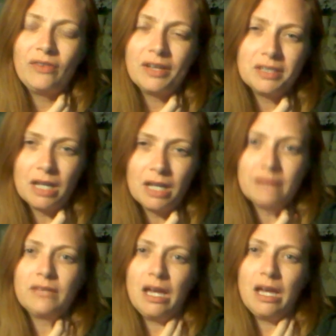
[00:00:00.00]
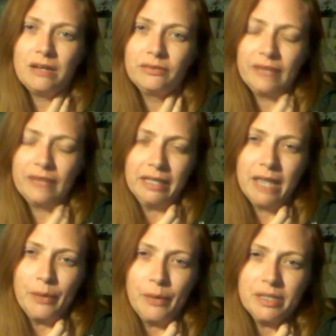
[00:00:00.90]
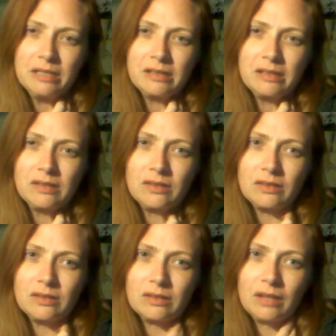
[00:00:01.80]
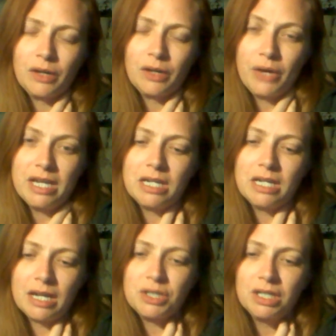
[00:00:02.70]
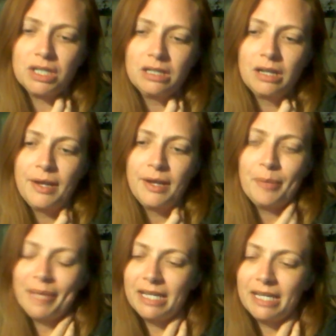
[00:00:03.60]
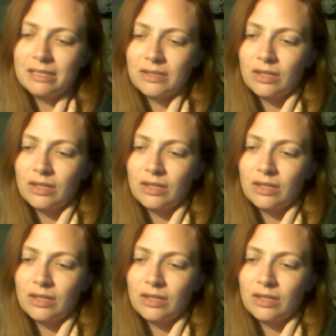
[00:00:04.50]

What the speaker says: lot of love and that was a great connection, but